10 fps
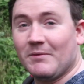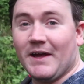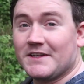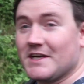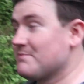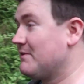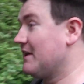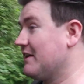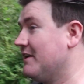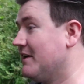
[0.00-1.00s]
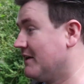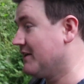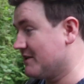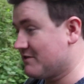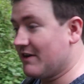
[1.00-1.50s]
But yeah, Jesmond Dene
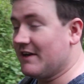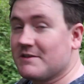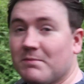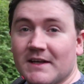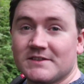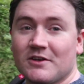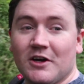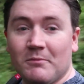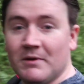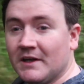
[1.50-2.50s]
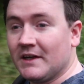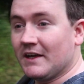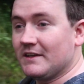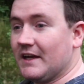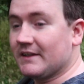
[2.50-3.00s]
is a really nice place to come
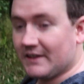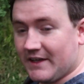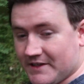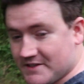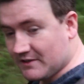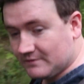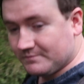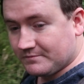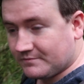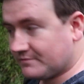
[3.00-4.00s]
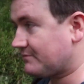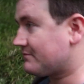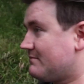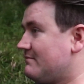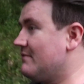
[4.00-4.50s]
and take the kids.
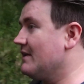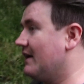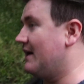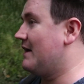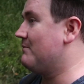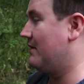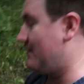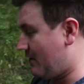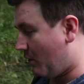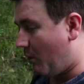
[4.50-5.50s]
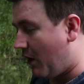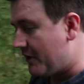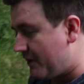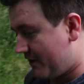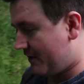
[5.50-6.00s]
Um
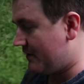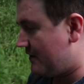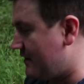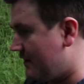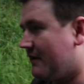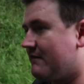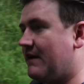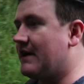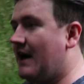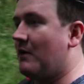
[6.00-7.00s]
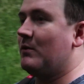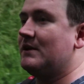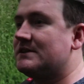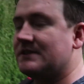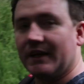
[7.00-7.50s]
one thing I
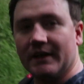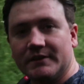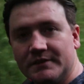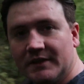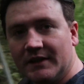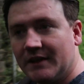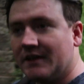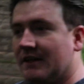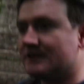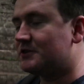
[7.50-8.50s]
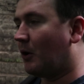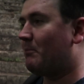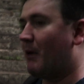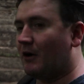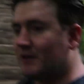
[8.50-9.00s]
will say is
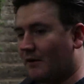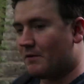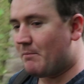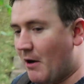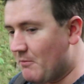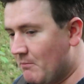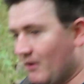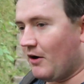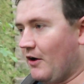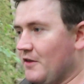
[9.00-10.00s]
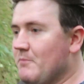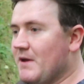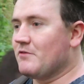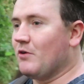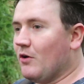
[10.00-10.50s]
don't park down the bottom on the
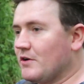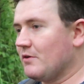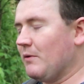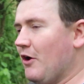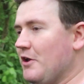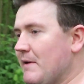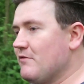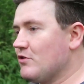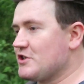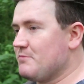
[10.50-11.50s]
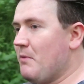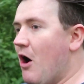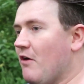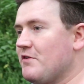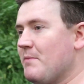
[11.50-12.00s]
main road. We're not on the main road, just
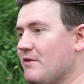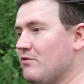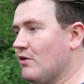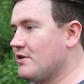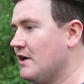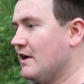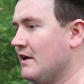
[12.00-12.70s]
off the main road.